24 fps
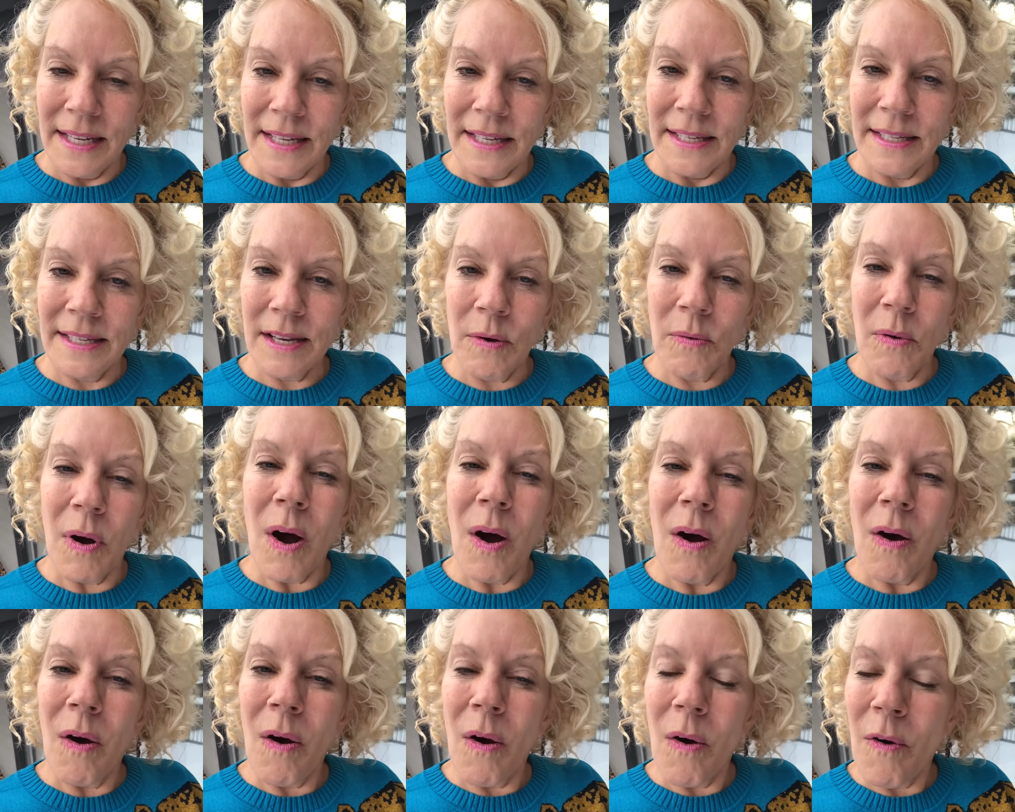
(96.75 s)
So,
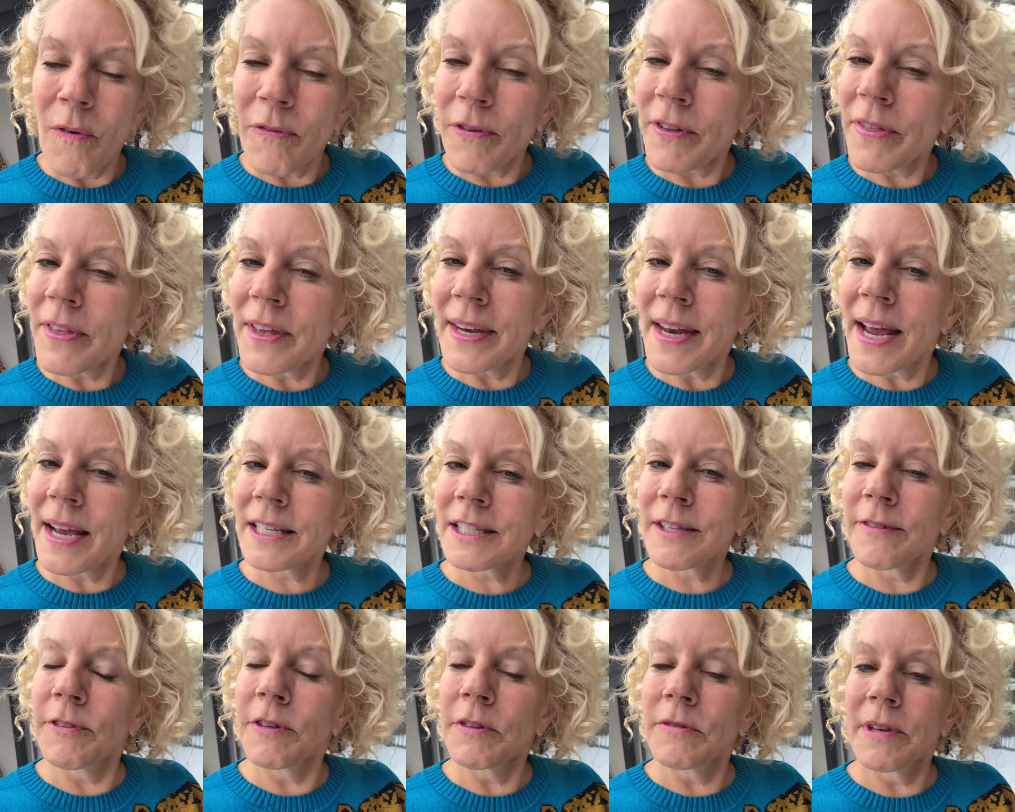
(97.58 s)
over the
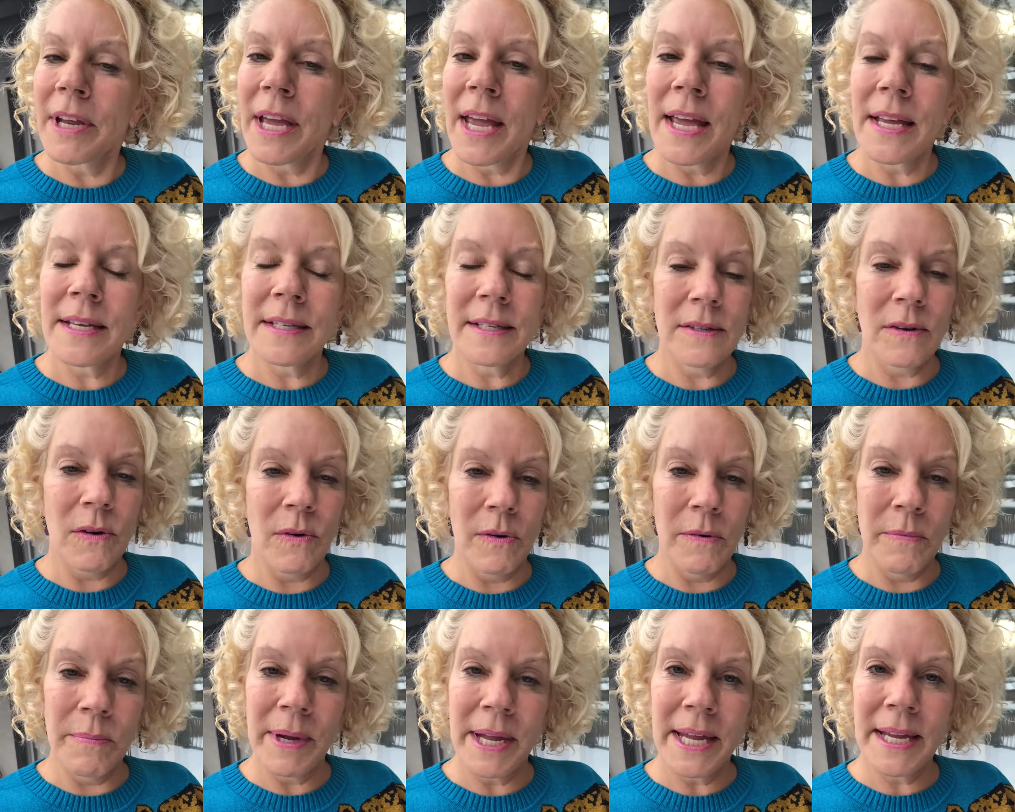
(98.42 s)
next few days
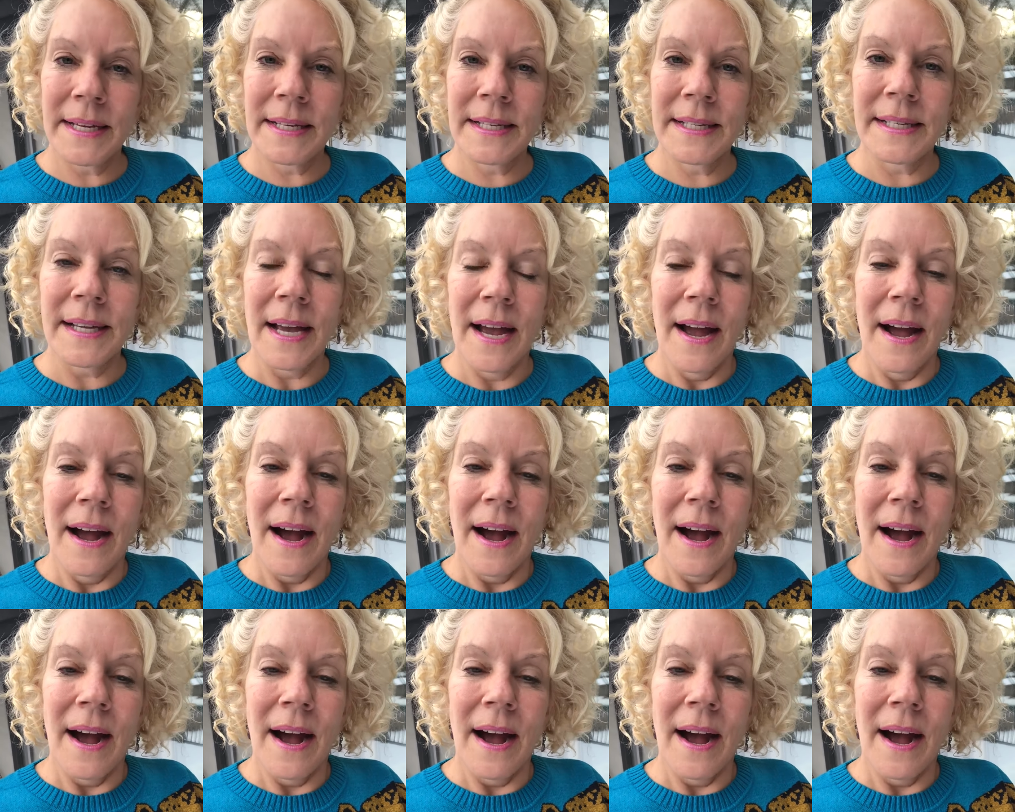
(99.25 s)
or weeks,